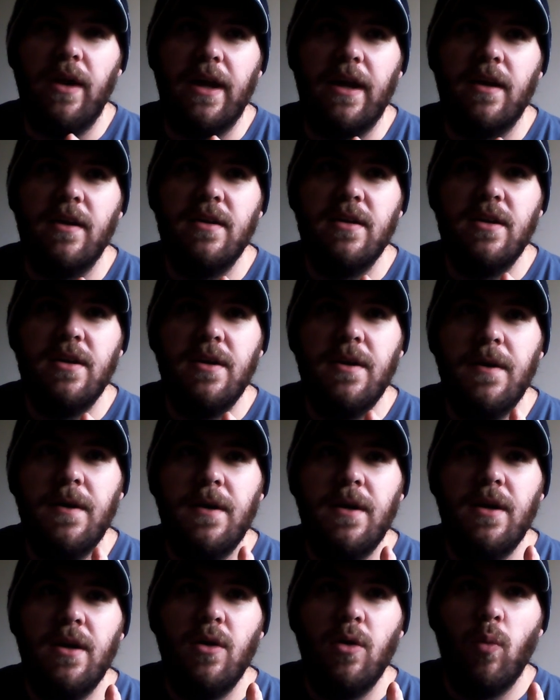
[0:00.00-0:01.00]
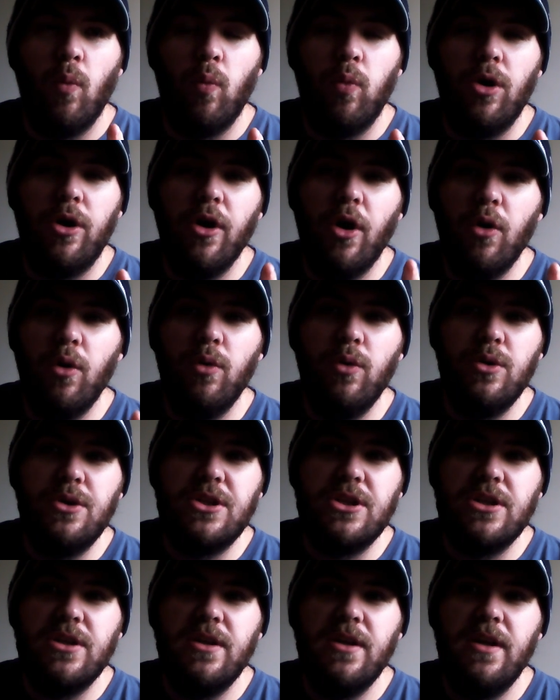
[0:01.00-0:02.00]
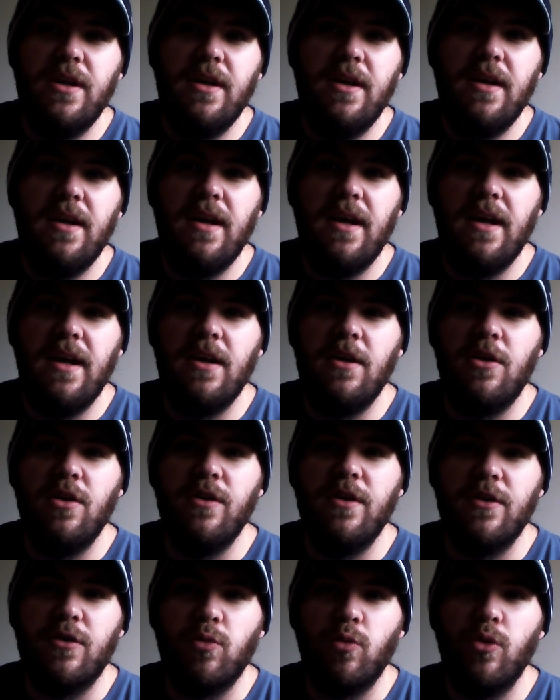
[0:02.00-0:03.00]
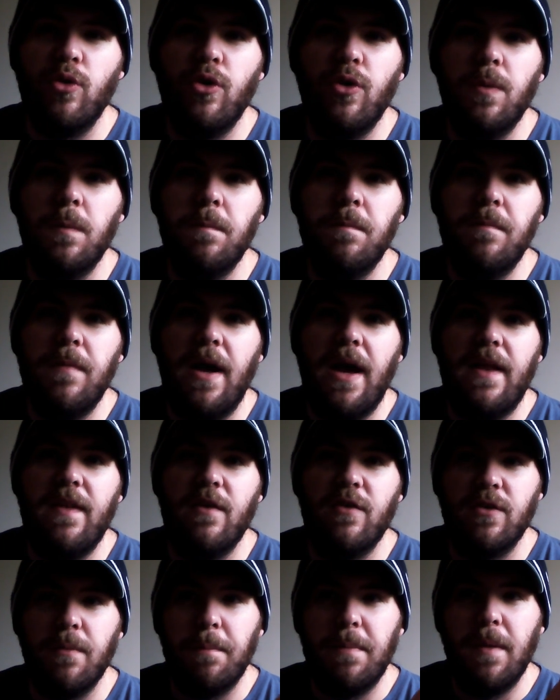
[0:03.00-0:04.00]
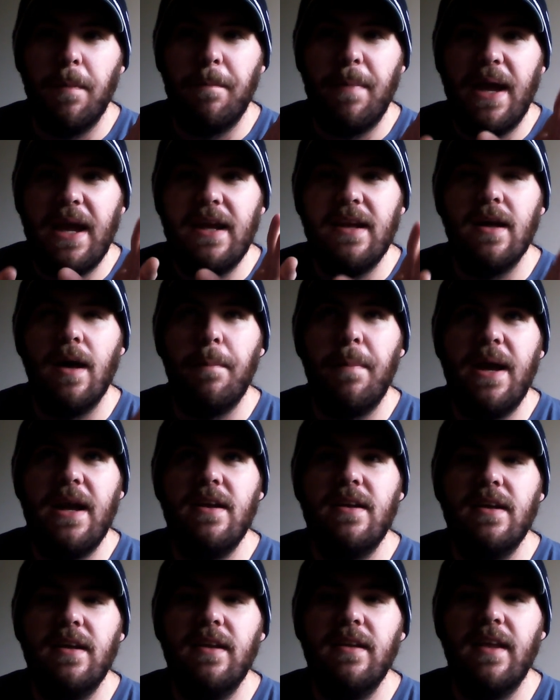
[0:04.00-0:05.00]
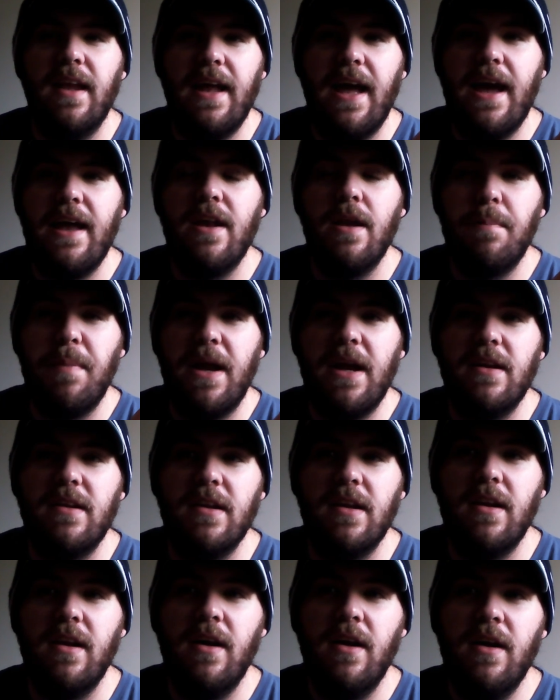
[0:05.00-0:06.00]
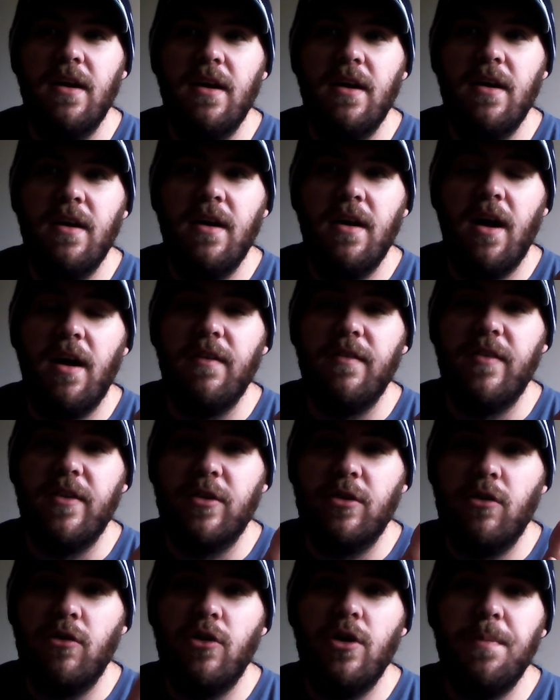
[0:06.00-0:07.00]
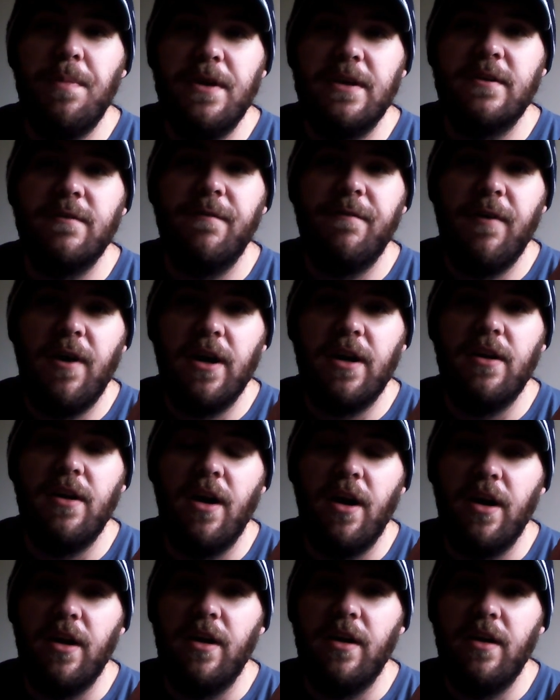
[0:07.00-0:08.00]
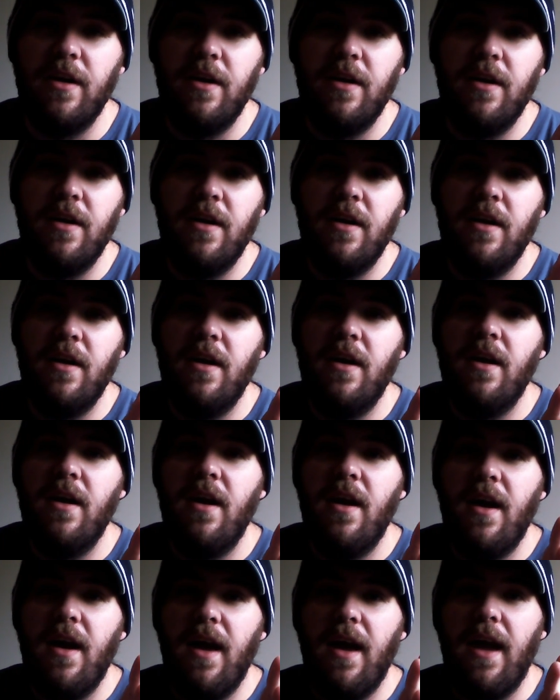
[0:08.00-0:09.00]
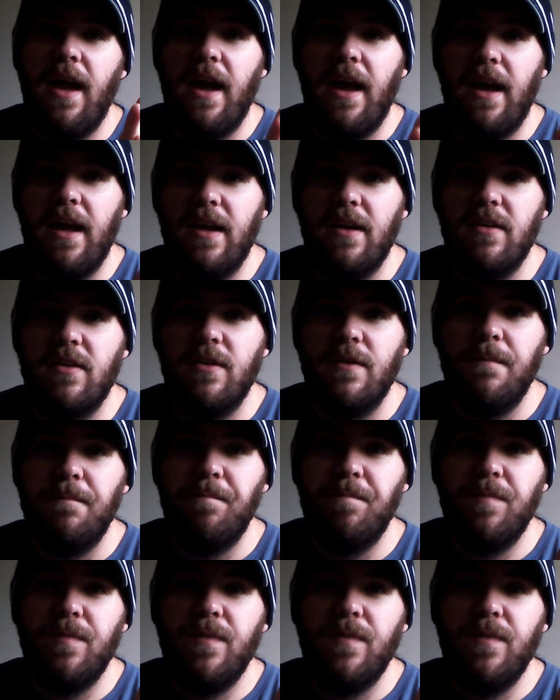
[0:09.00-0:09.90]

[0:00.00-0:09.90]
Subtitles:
like goes into this room and there's a painting that Ed had painted of this creepy as fuck nun, and